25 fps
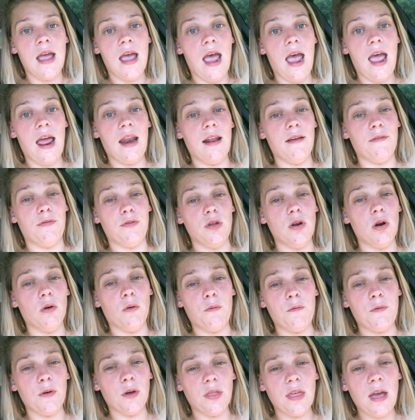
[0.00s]
And if you
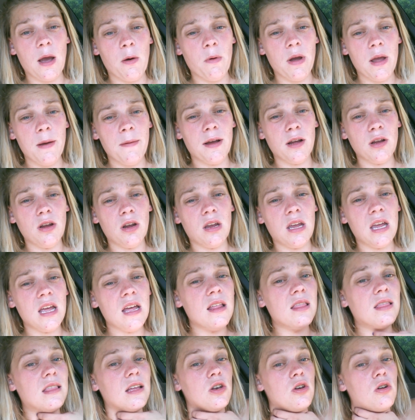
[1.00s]
don't feel that way about your
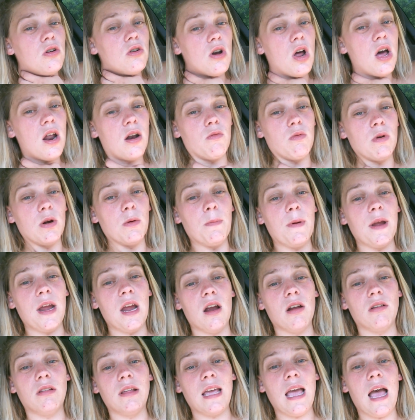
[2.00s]
kid, then you're not a real
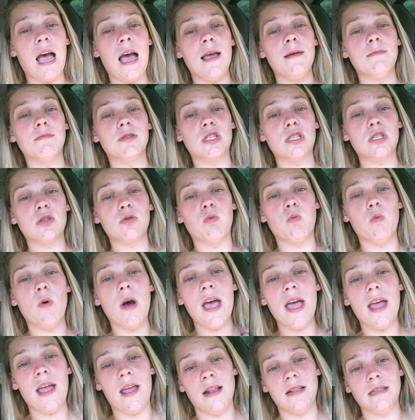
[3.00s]
parent. Like, I am
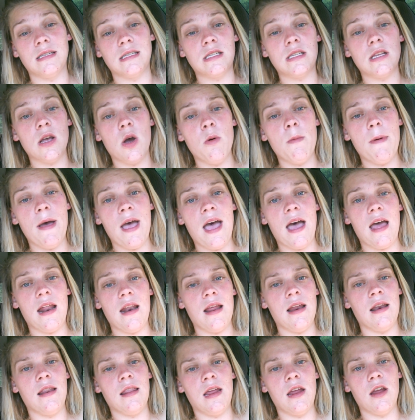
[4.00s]
sweating so bad
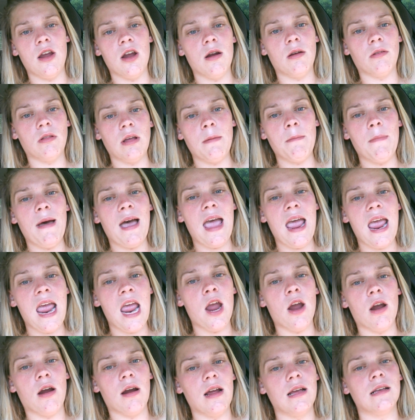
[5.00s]
in here. Like, my
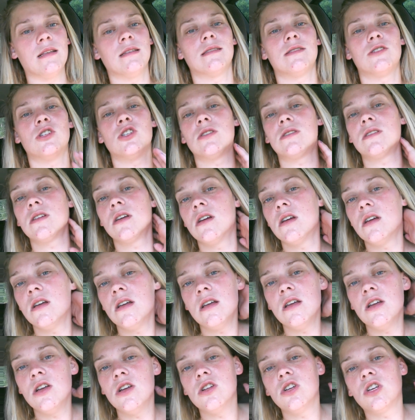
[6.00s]
hair is just
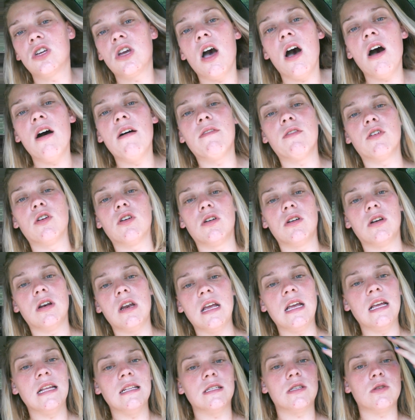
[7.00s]
covered
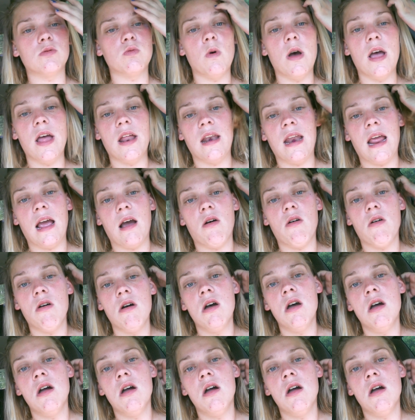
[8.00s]
in sweat now.